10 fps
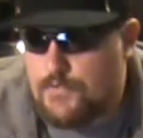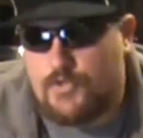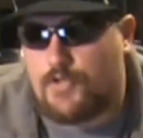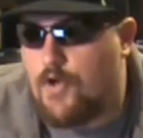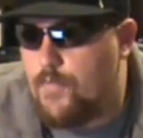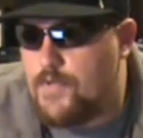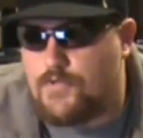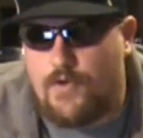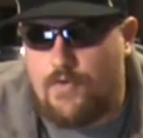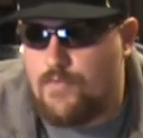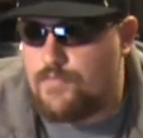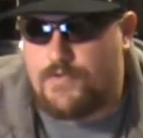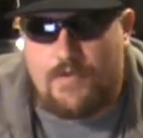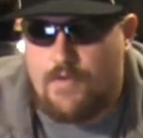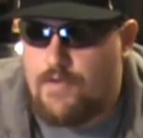Jacoby
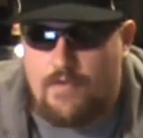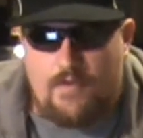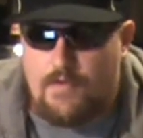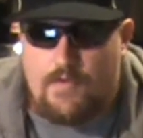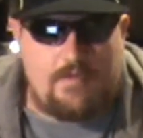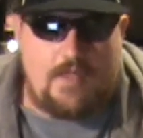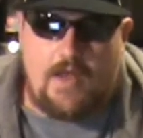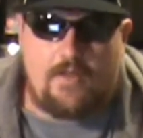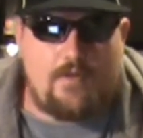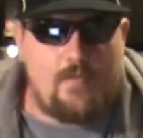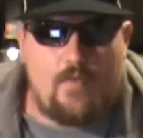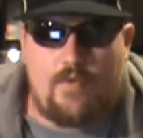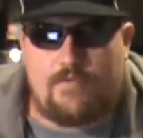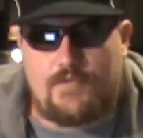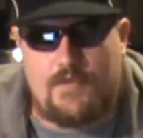Jones, not a number
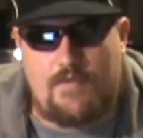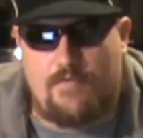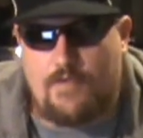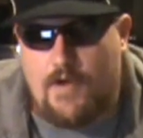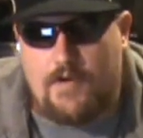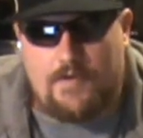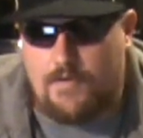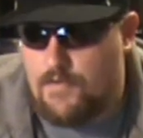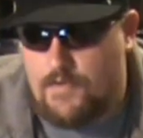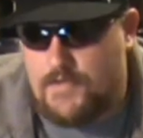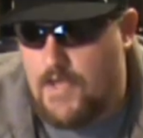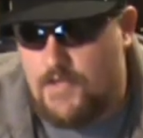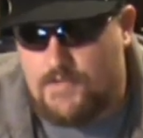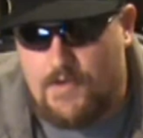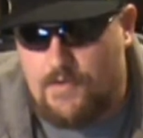one receiver. Not good. His
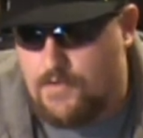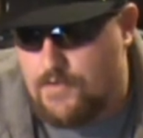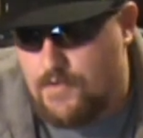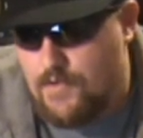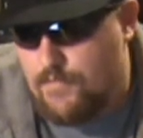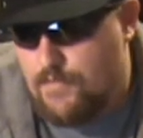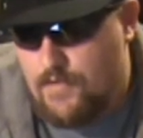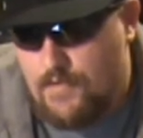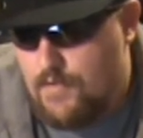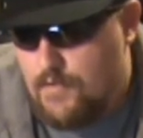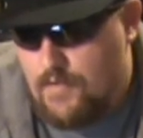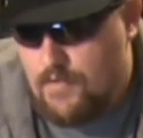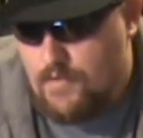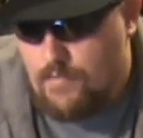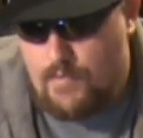hands ain't good
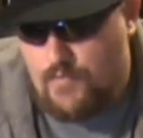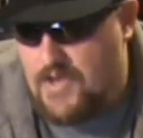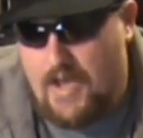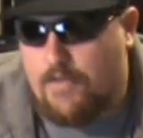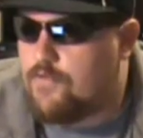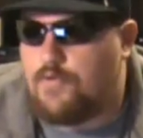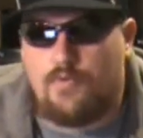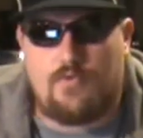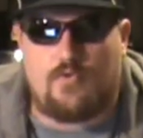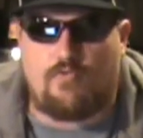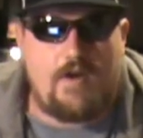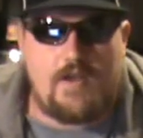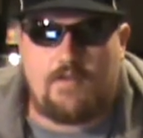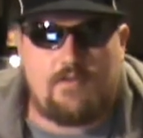enough. And we got two great